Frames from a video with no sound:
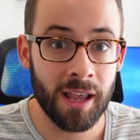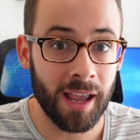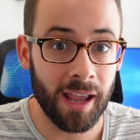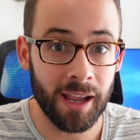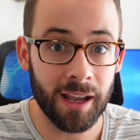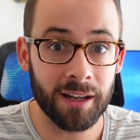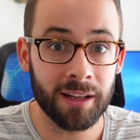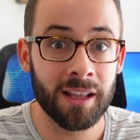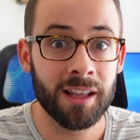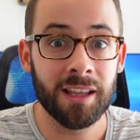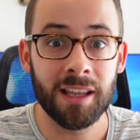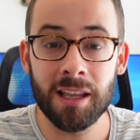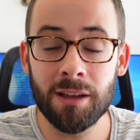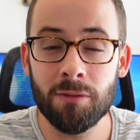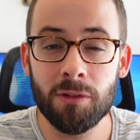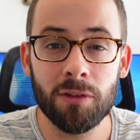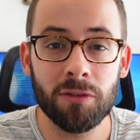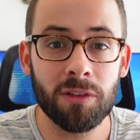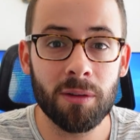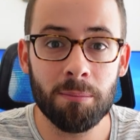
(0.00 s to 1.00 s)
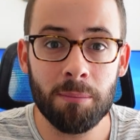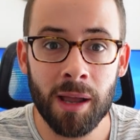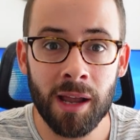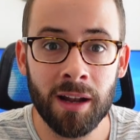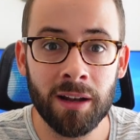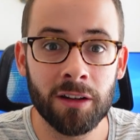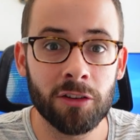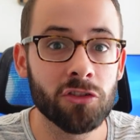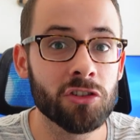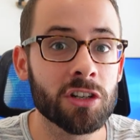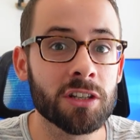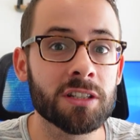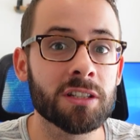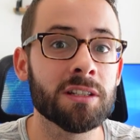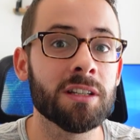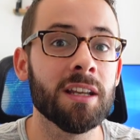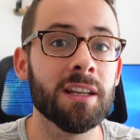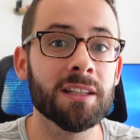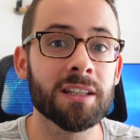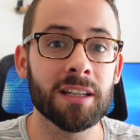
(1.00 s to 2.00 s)
And even if demand just
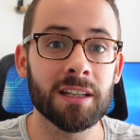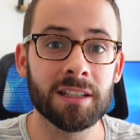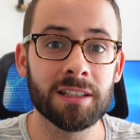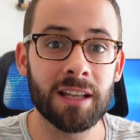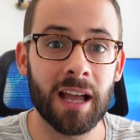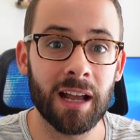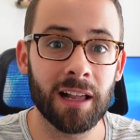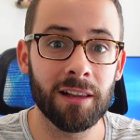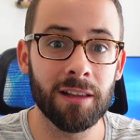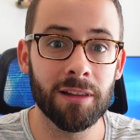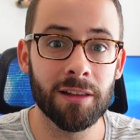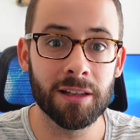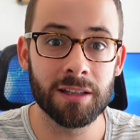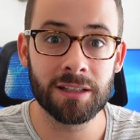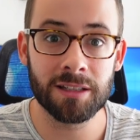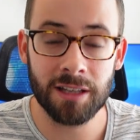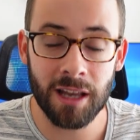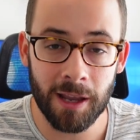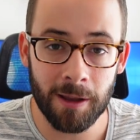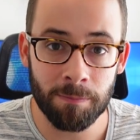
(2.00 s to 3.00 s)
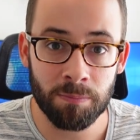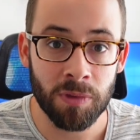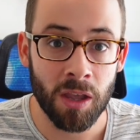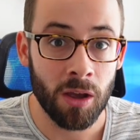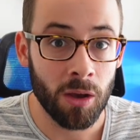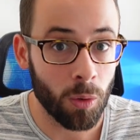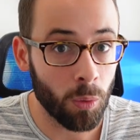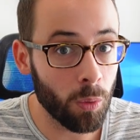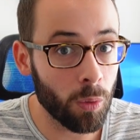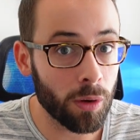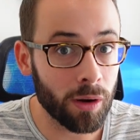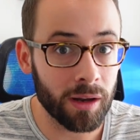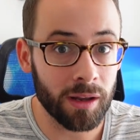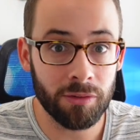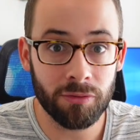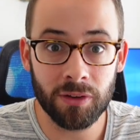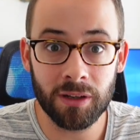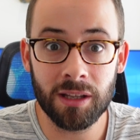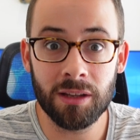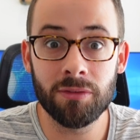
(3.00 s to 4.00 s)
stays exactly the same, or
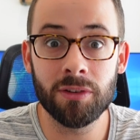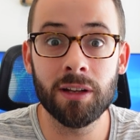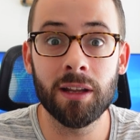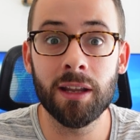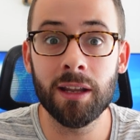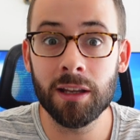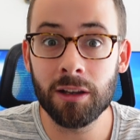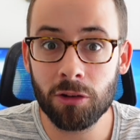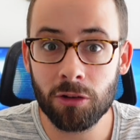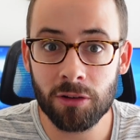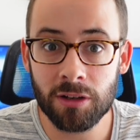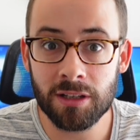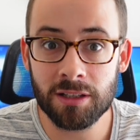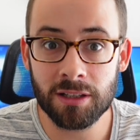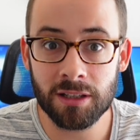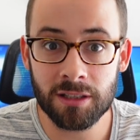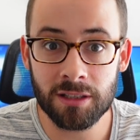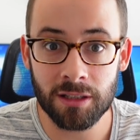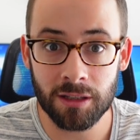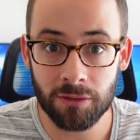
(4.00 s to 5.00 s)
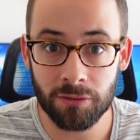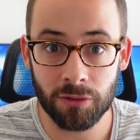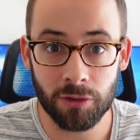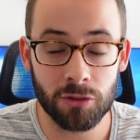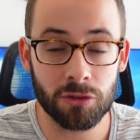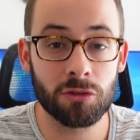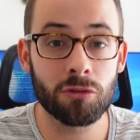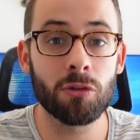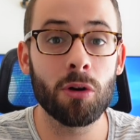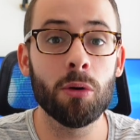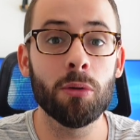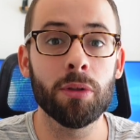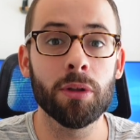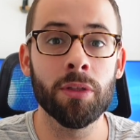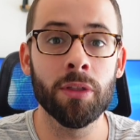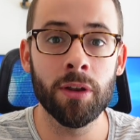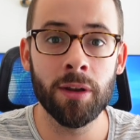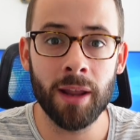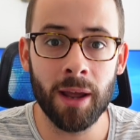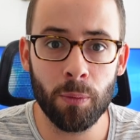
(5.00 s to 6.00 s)
if it even increases, if there's growth
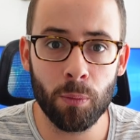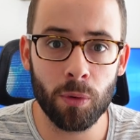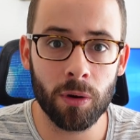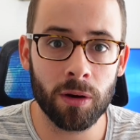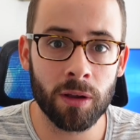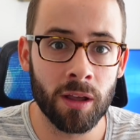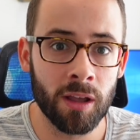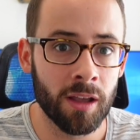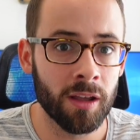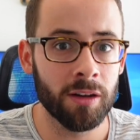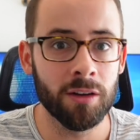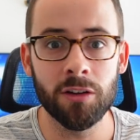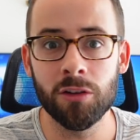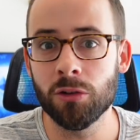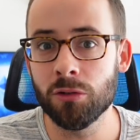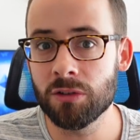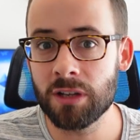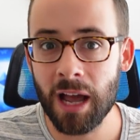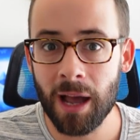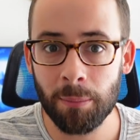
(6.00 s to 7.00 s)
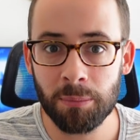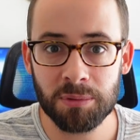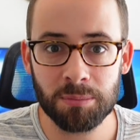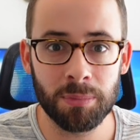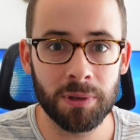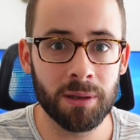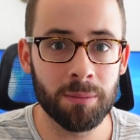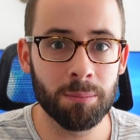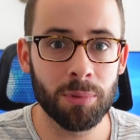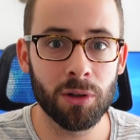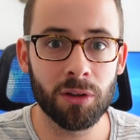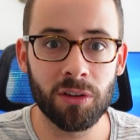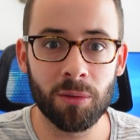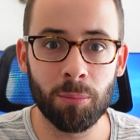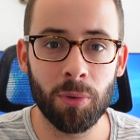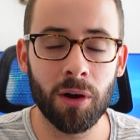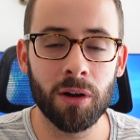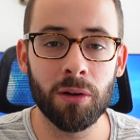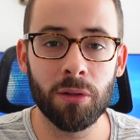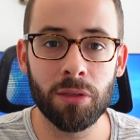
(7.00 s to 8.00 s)
in the network, new dApps being built
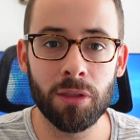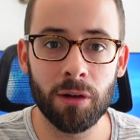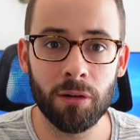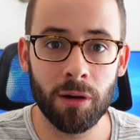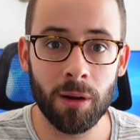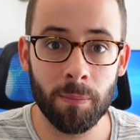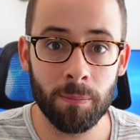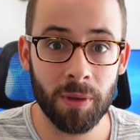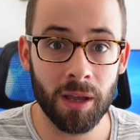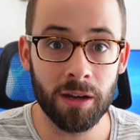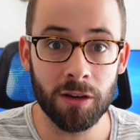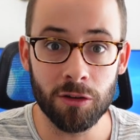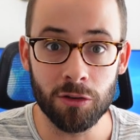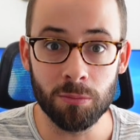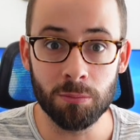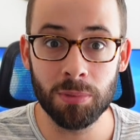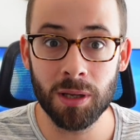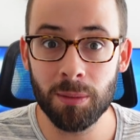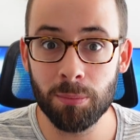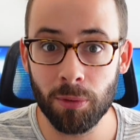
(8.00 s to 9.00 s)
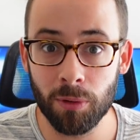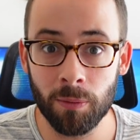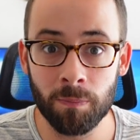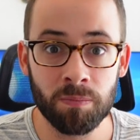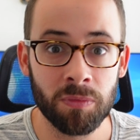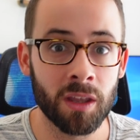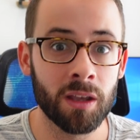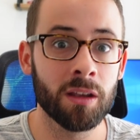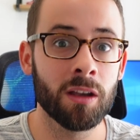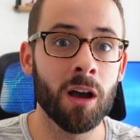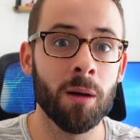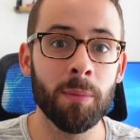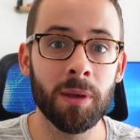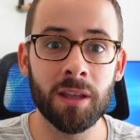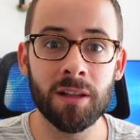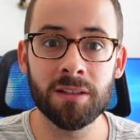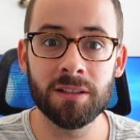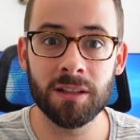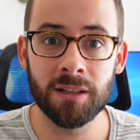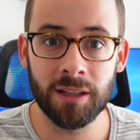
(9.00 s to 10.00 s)
upon Ethereum and new people coming
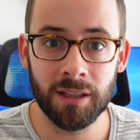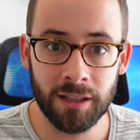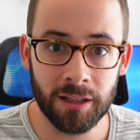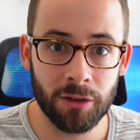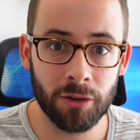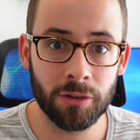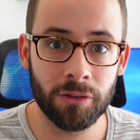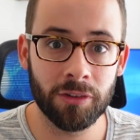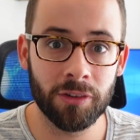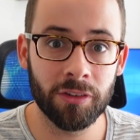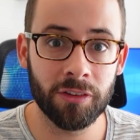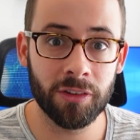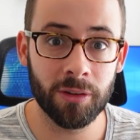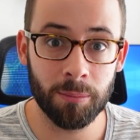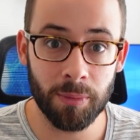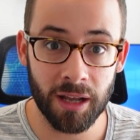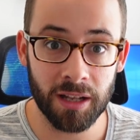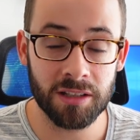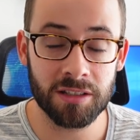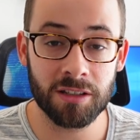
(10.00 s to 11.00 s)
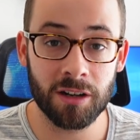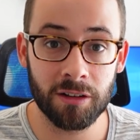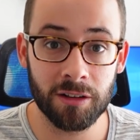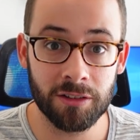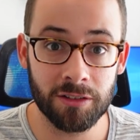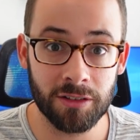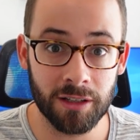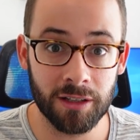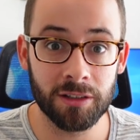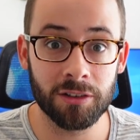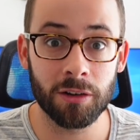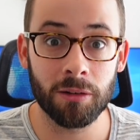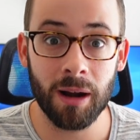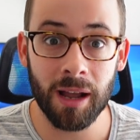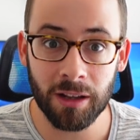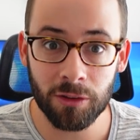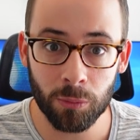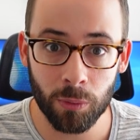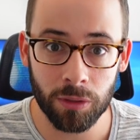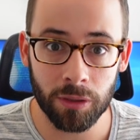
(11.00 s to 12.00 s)
into the ecosystem and starting to
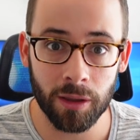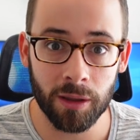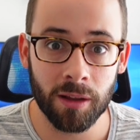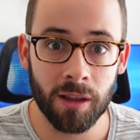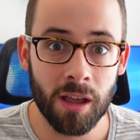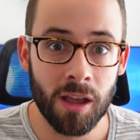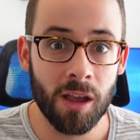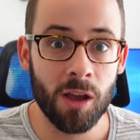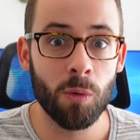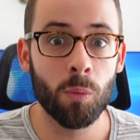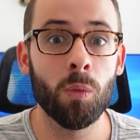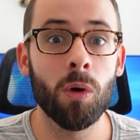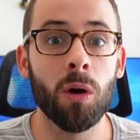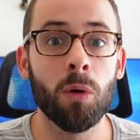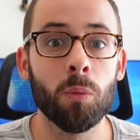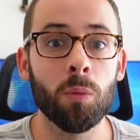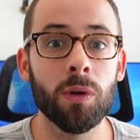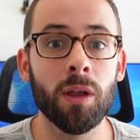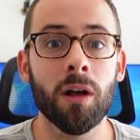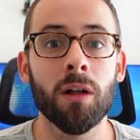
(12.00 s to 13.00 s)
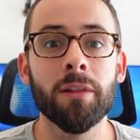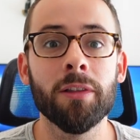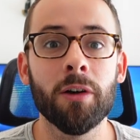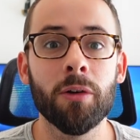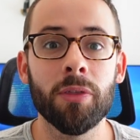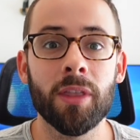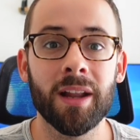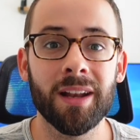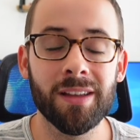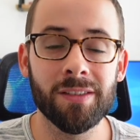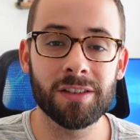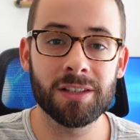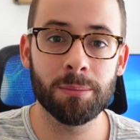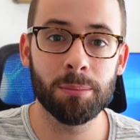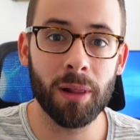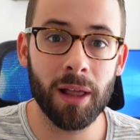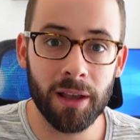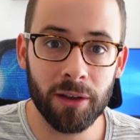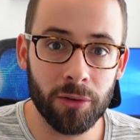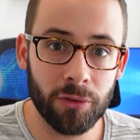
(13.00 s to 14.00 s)
interact with it, well, we all know that if
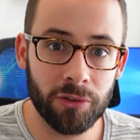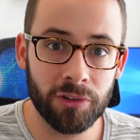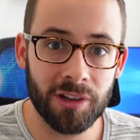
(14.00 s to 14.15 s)
supply goes